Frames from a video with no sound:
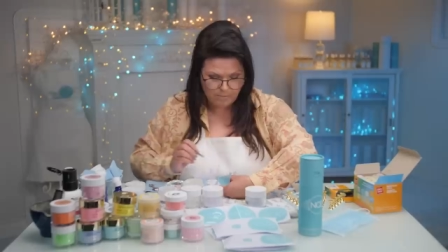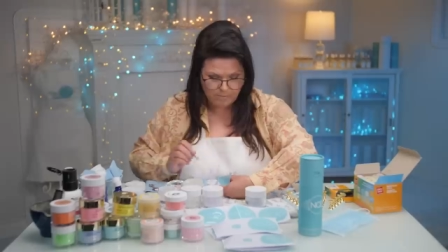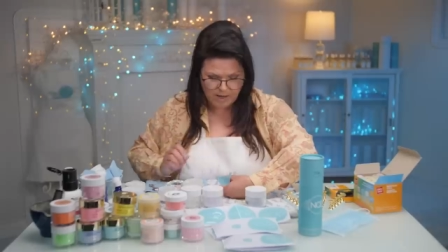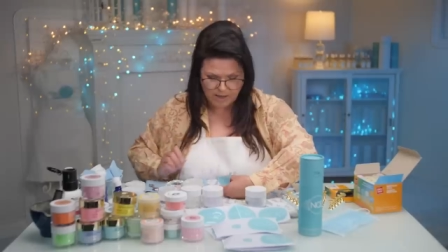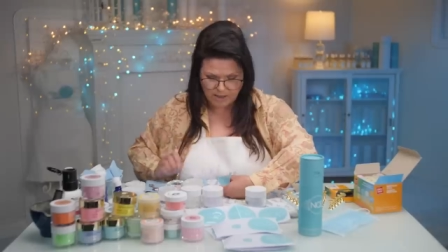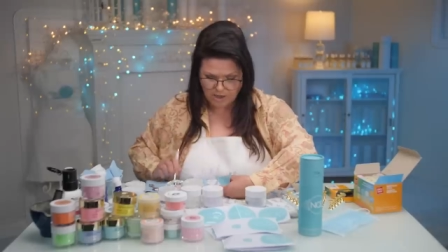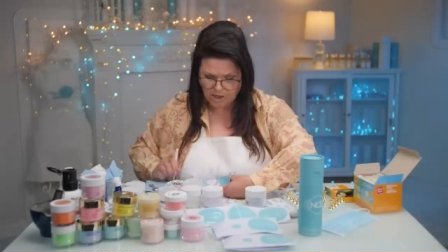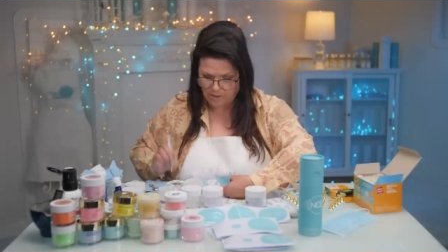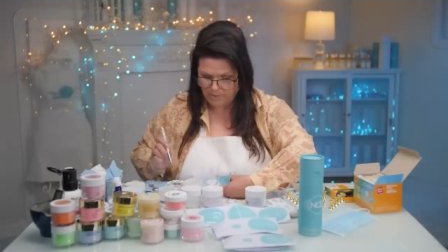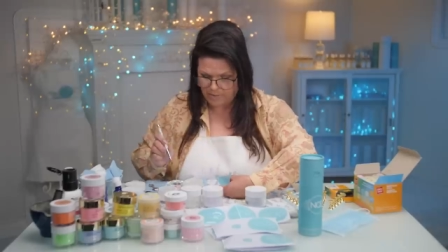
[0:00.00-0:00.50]

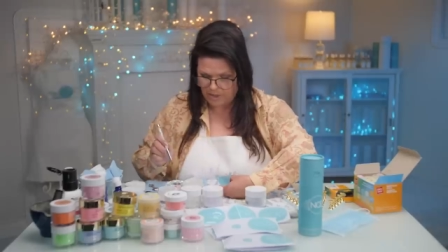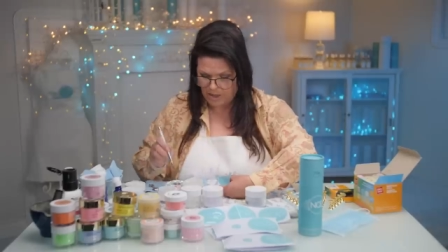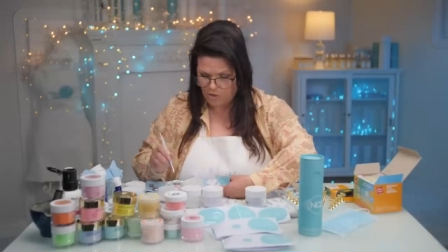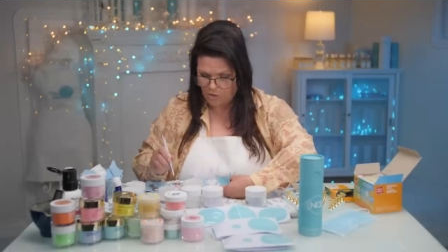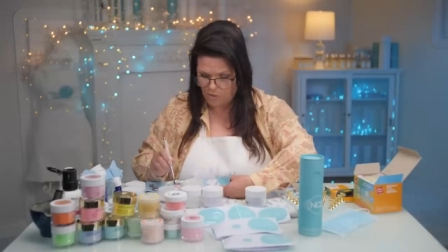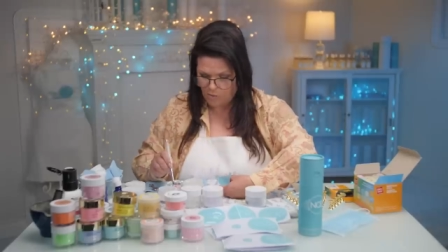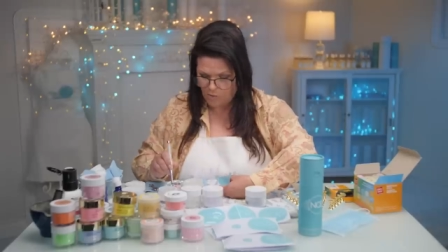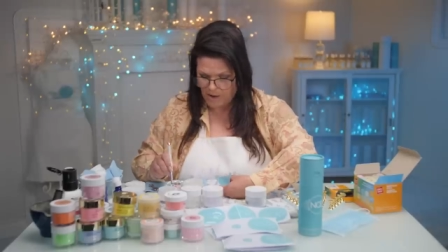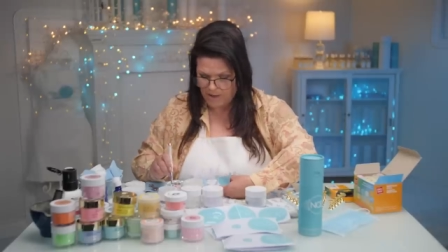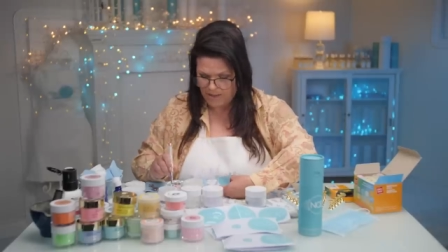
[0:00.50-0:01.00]
might not be
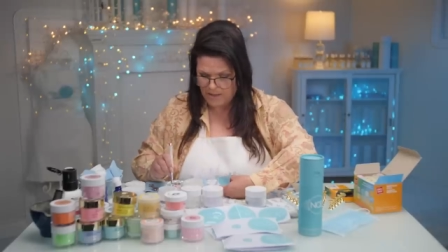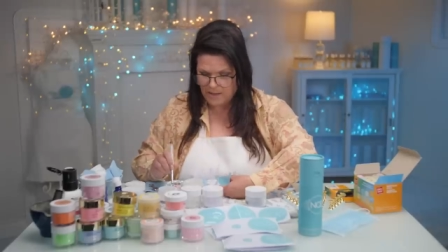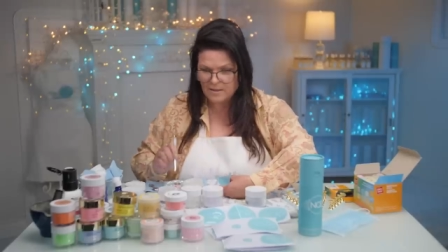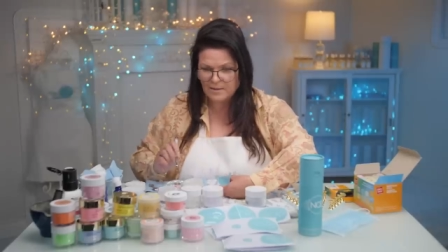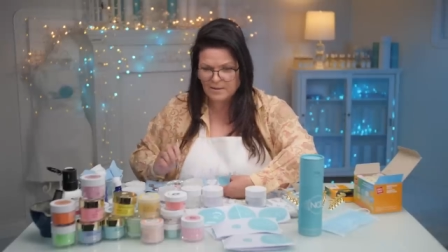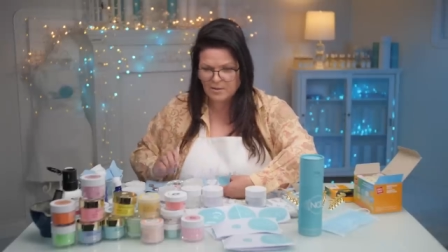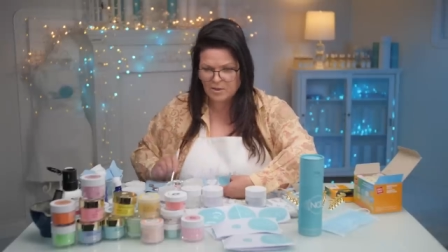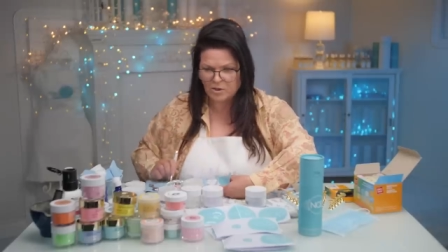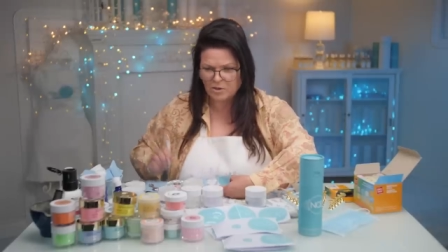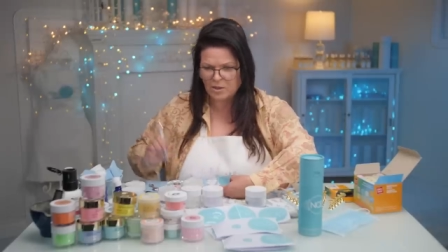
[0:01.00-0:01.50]
quite
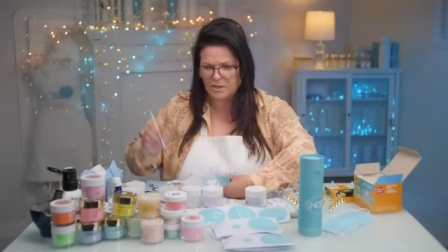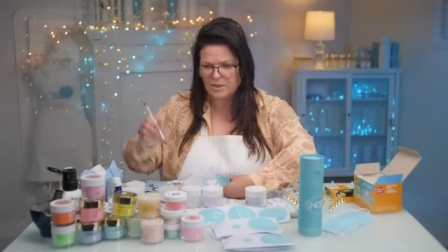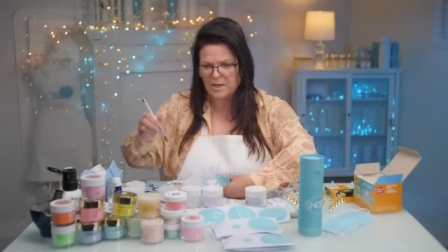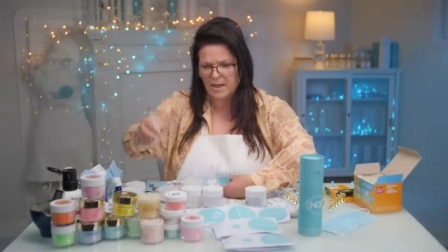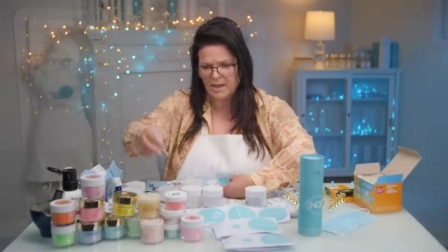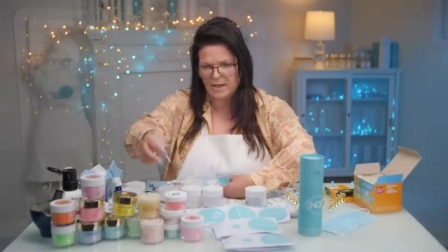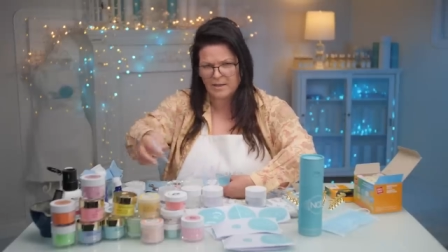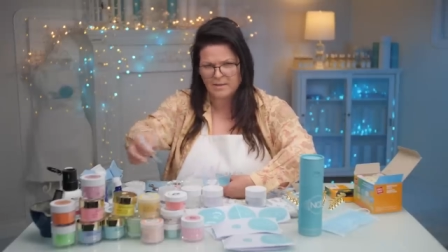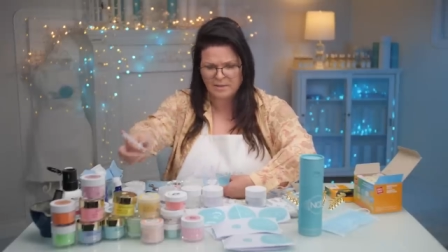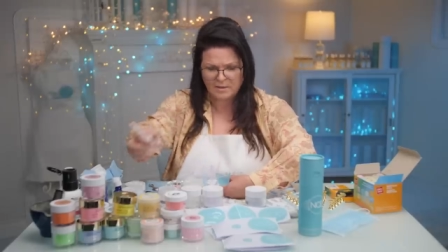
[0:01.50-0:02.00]
as good
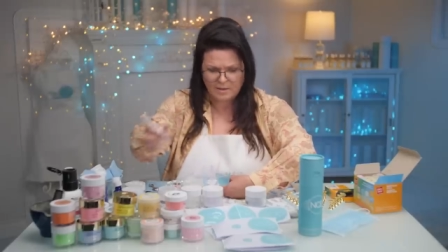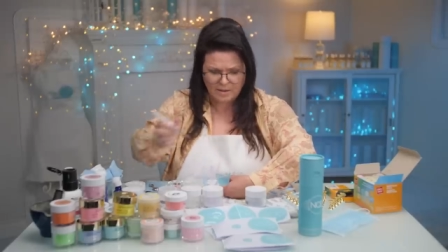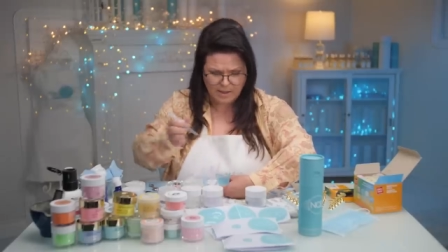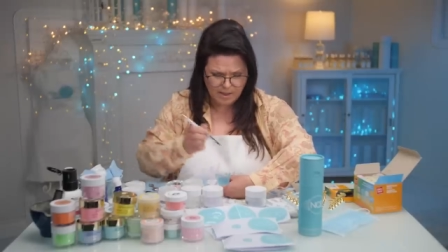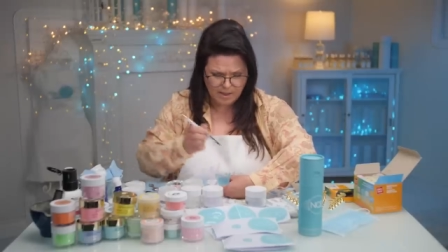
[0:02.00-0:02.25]
as,